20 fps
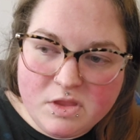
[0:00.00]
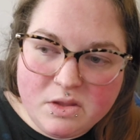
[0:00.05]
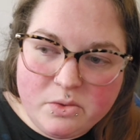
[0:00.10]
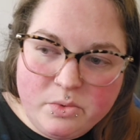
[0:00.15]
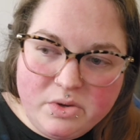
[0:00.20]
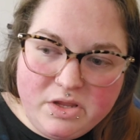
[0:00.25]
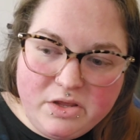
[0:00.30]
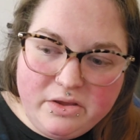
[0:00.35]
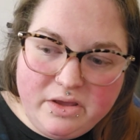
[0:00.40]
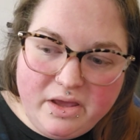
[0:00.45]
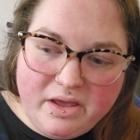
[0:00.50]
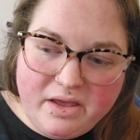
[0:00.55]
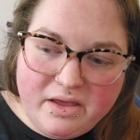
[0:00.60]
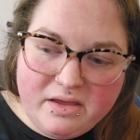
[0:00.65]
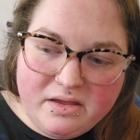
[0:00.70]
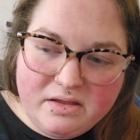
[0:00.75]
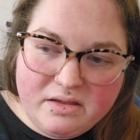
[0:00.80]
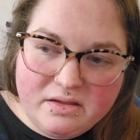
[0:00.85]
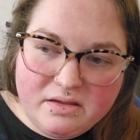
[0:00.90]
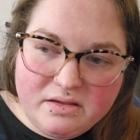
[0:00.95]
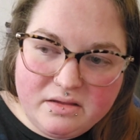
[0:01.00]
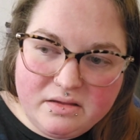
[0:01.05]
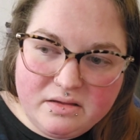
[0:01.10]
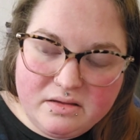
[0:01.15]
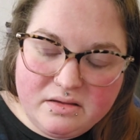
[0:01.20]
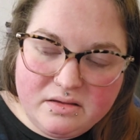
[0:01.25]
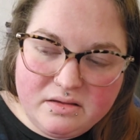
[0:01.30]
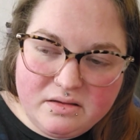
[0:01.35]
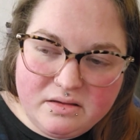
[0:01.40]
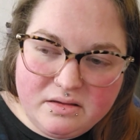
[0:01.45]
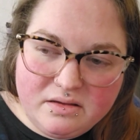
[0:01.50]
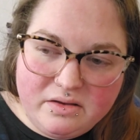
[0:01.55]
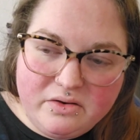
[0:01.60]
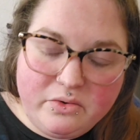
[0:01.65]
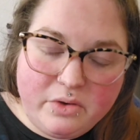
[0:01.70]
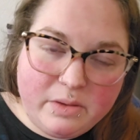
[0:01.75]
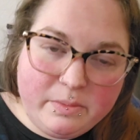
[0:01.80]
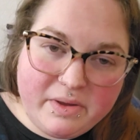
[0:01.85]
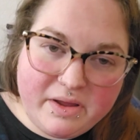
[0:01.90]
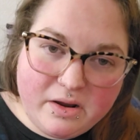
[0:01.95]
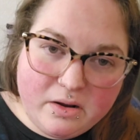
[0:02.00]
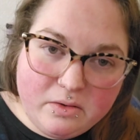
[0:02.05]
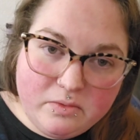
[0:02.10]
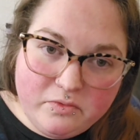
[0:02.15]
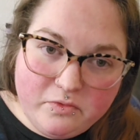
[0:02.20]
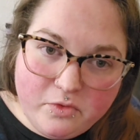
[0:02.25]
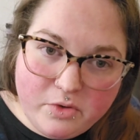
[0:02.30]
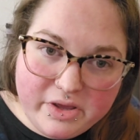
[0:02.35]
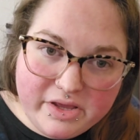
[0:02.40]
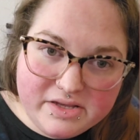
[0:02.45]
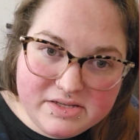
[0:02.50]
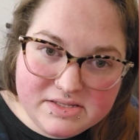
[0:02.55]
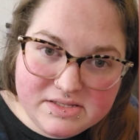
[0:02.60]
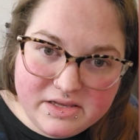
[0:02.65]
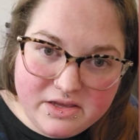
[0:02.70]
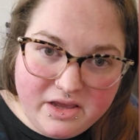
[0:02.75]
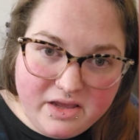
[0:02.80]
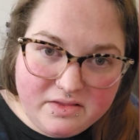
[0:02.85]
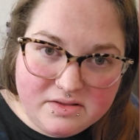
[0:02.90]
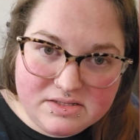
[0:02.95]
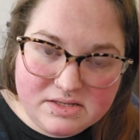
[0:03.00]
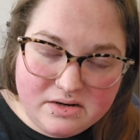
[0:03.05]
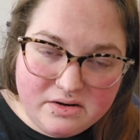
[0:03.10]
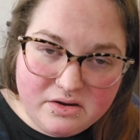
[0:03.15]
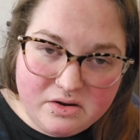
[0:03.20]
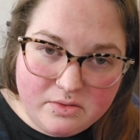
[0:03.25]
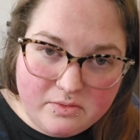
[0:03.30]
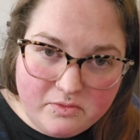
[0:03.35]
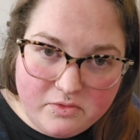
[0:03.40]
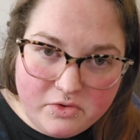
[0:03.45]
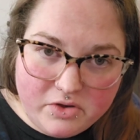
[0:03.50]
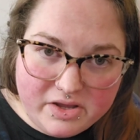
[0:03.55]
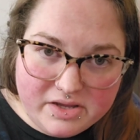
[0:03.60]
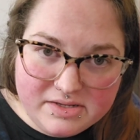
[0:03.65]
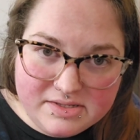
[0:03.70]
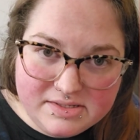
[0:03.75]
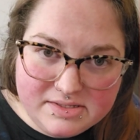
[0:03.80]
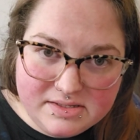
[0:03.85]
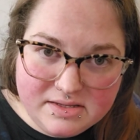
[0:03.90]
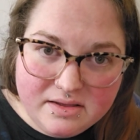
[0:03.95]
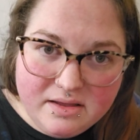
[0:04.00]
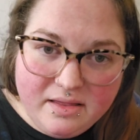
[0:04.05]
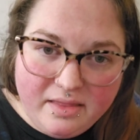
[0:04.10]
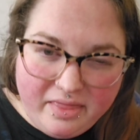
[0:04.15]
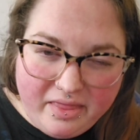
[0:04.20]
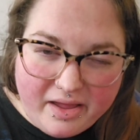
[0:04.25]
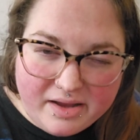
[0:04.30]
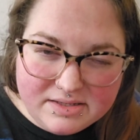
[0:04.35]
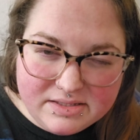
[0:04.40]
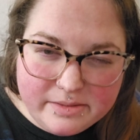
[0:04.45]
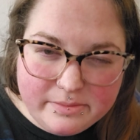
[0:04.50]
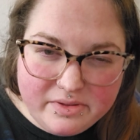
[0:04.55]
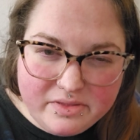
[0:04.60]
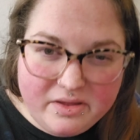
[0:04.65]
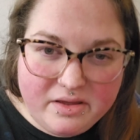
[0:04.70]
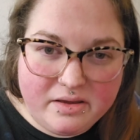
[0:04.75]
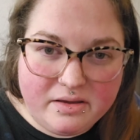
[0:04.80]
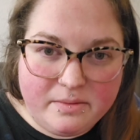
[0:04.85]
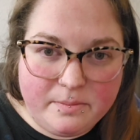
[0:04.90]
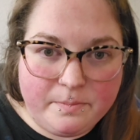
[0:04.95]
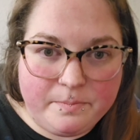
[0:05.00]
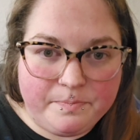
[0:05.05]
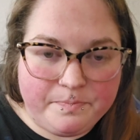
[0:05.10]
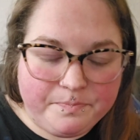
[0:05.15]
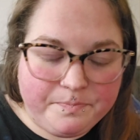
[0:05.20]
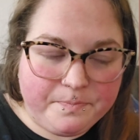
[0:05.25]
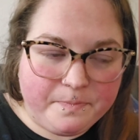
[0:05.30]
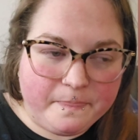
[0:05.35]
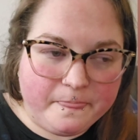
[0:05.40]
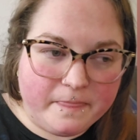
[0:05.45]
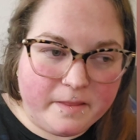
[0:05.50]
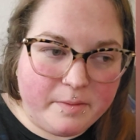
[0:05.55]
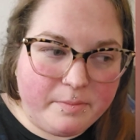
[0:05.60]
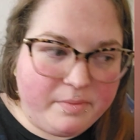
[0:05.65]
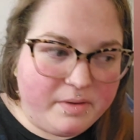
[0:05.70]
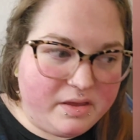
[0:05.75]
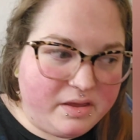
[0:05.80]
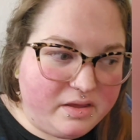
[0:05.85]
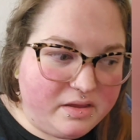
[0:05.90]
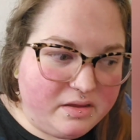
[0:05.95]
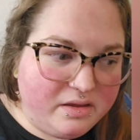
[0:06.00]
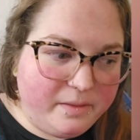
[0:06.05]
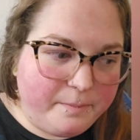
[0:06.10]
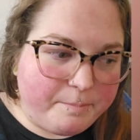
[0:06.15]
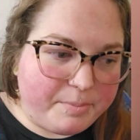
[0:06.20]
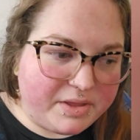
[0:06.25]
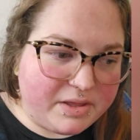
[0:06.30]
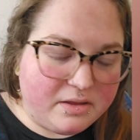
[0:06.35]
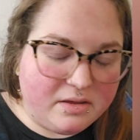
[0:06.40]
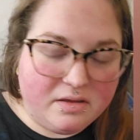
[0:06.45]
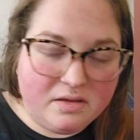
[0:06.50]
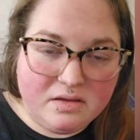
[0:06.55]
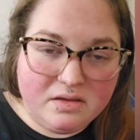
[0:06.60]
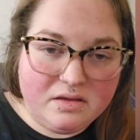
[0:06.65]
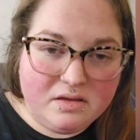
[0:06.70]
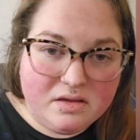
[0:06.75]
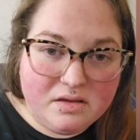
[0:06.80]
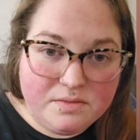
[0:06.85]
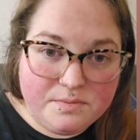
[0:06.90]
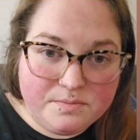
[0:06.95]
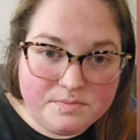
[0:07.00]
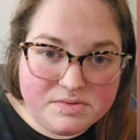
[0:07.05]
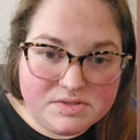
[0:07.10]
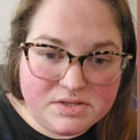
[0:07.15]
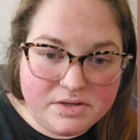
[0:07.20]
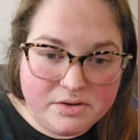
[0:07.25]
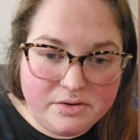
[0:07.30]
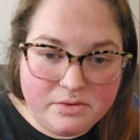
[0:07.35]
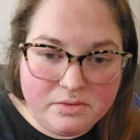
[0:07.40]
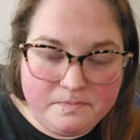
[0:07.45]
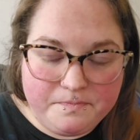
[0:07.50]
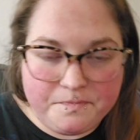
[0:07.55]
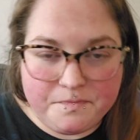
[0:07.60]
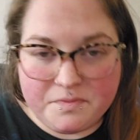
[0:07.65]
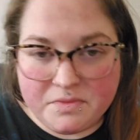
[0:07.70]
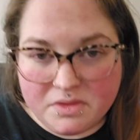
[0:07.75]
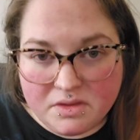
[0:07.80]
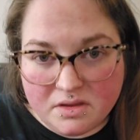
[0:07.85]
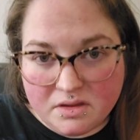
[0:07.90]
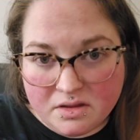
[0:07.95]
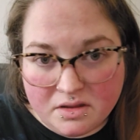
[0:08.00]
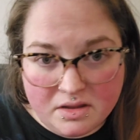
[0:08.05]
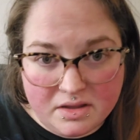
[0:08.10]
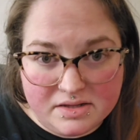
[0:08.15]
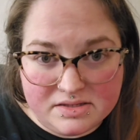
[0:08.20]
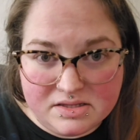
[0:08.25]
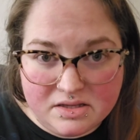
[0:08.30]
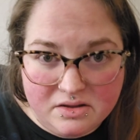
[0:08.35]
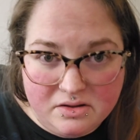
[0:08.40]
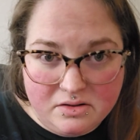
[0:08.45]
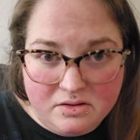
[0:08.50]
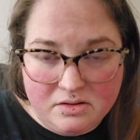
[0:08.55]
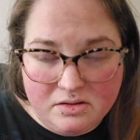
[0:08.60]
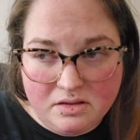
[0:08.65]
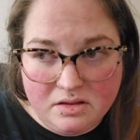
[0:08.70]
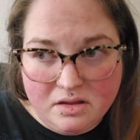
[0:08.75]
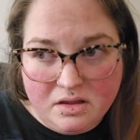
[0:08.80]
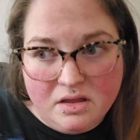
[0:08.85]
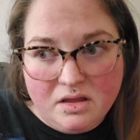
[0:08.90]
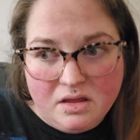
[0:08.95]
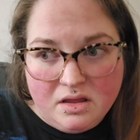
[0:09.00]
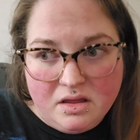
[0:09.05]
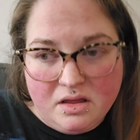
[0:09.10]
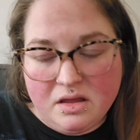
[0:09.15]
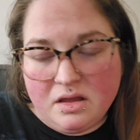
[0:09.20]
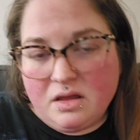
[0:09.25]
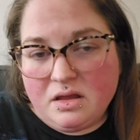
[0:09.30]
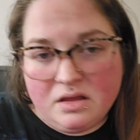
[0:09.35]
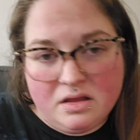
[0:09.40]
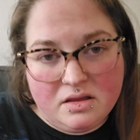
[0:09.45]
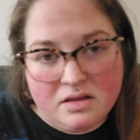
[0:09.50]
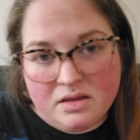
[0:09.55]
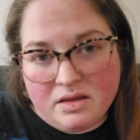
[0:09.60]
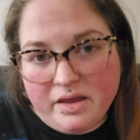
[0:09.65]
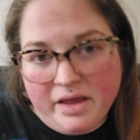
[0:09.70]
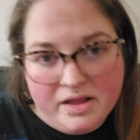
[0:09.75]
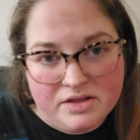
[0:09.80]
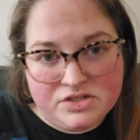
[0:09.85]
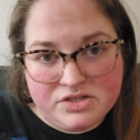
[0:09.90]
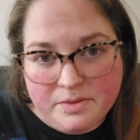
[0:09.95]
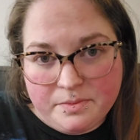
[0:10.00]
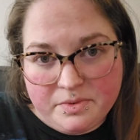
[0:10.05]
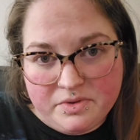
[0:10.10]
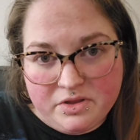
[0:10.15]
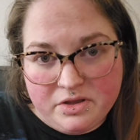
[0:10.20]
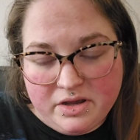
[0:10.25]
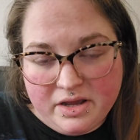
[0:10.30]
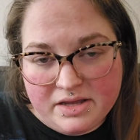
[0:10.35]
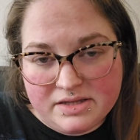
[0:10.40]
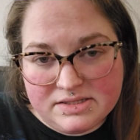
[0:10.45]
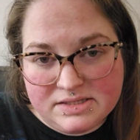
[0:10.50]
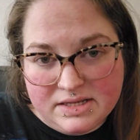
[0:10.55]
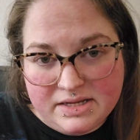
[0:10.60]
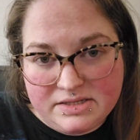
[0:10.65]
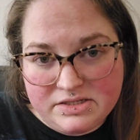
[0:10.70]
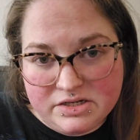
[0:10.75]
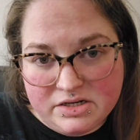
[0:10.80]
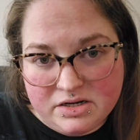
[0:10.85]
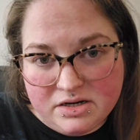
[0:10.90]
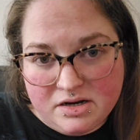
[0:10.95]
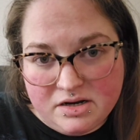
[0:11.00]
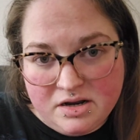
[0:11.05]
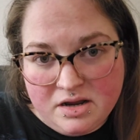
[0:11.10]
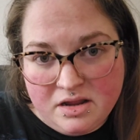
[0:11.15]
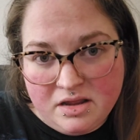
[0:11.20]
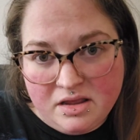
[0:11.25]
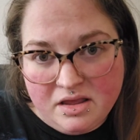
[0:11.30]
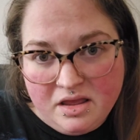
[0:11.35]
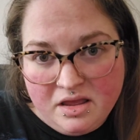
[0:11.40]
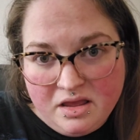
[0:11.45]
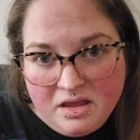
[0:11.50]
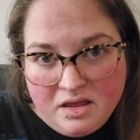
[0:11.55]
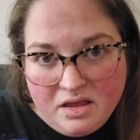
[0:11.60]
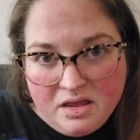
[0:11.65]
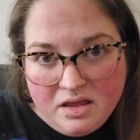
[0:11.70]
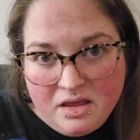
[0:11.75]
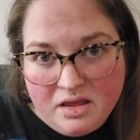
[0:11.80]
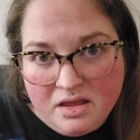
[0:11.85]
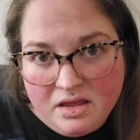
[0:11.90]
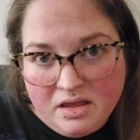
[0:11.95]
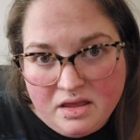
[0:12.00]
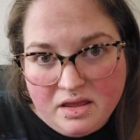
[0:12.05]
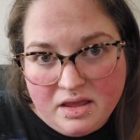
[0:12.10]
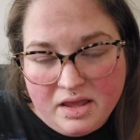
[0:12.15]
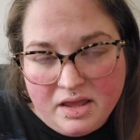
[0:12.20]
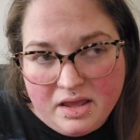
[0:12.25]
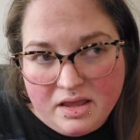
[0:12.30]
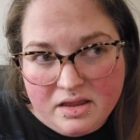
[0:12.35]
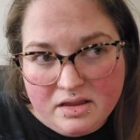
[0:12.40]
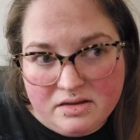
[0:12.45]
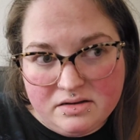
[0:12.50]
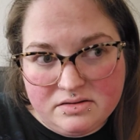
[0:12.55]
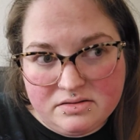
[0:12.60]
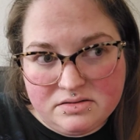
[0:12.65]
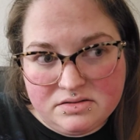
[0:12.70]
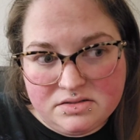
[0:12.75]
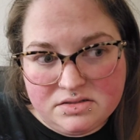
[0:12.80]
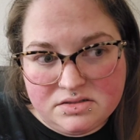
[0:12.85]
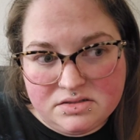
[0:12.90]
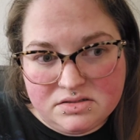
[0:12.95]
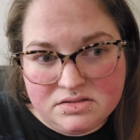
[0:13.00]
when you get annoyed by your own voice, like you hate the sound of your own voice, that type of thing. But yep. So, I guess I'll catch up with you guys later. And